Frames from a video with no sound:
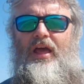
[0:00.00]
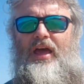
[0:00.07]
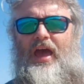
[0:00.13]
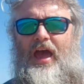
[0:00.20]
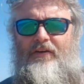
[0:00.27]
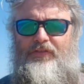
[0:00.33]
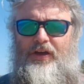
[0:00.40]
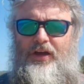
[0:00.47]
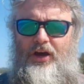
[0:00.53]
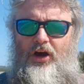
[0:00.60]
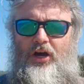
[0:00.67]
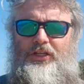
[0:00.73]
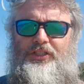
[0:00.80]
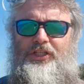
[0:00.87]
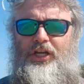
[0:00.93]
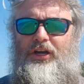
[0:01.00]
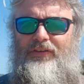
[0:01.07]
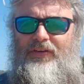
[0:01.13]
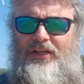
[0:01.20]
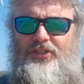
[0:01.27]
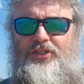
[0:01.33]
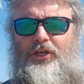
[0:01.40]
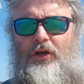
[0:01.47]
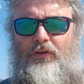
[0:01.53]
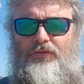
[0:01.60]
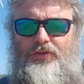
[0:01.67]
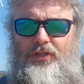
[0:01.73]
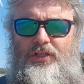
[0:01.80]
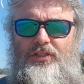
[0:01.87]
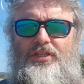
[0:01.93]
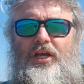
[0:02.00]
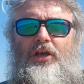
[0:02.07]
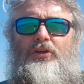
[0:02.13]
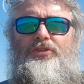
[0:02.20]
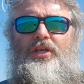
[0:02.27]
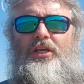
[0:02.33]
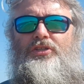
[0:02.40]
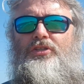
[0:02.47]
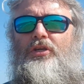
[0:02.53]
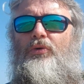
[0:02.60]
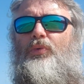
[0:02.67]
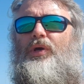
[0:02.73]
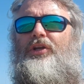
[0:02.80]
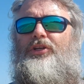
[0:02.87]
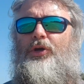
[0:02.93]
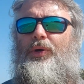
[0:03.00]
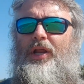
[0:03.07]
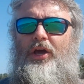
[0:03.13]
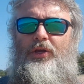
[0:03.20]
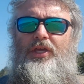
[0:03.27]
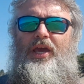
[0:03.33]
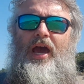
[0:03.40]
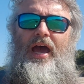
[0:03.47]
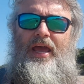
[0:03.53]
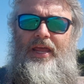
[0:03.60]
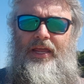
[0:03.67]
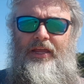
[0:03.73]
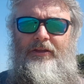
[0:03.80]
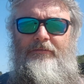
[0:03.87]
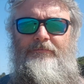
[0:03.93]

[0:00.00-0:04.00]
have an idea of ourselves that tells us that we're doing okay.